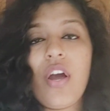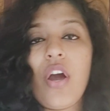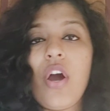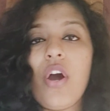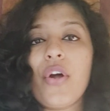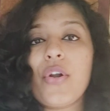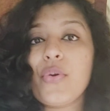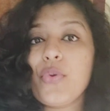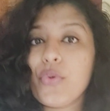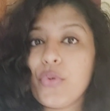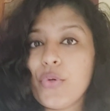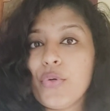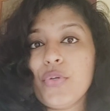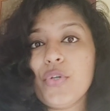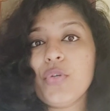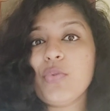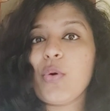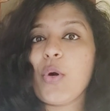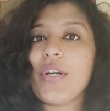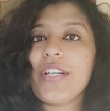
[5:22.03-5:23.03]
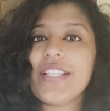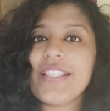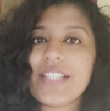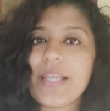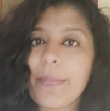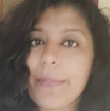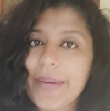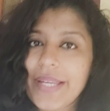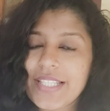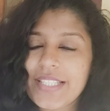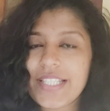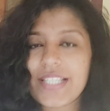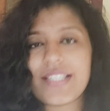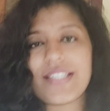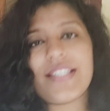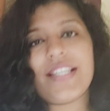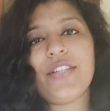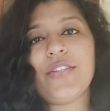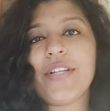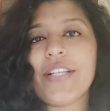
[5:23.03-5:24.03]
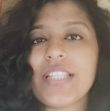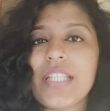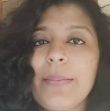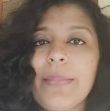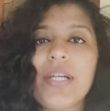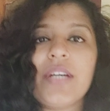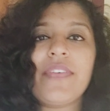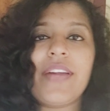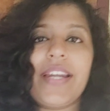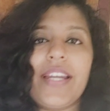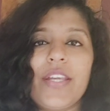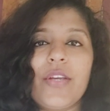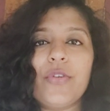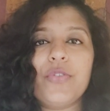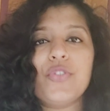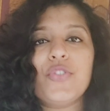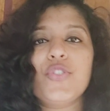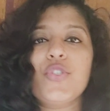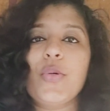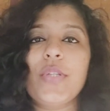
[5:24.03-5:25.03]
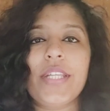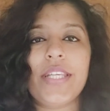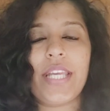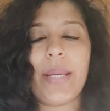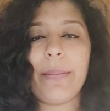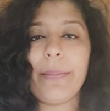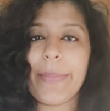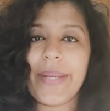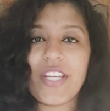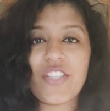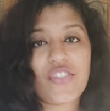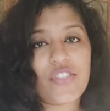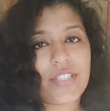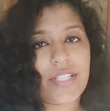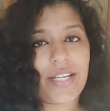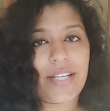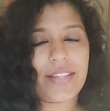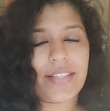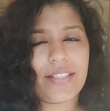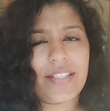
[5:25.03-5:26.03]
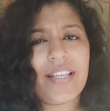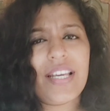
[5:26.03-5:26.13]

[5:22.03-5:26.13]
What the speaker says: Or do you know what is appendix? Patient